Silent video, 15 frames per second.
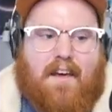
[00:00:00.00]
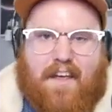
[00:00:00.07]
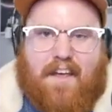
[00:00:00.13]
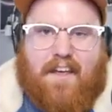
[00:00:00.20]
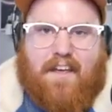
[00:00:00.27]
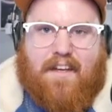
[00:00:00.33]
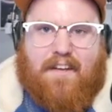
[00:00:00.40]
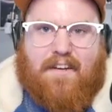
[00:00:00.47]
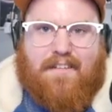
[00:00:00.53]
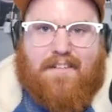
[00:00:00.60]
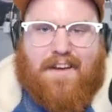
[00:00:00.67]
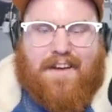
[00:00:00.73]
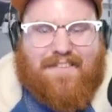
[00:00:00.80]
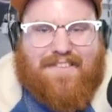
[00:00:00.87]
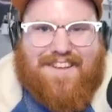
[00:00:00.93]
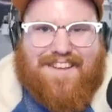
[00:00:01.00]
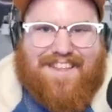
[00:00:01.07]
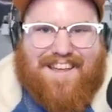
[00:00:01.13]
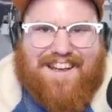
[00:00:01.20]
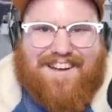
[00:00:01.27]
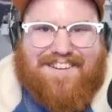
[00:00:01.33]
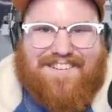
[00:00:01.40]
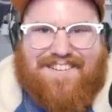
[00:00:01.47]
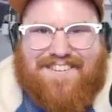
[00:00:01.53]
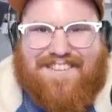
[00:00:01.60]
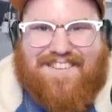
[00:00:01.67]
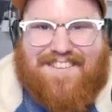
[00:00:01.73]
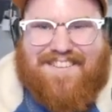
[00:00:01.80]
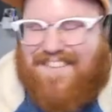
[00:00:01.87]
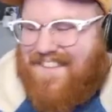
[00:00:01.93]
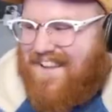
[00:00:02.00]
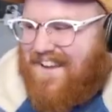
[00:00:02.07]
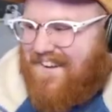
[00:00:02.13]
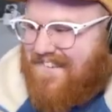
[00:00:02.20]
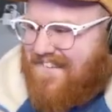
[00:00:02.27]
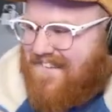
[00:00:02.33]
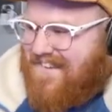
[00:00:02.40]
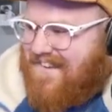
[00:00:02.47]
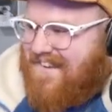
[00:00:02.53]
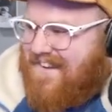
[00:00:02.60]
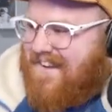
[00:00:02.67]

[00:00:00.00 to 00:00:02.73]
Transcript: and I'll see you then. Thanks.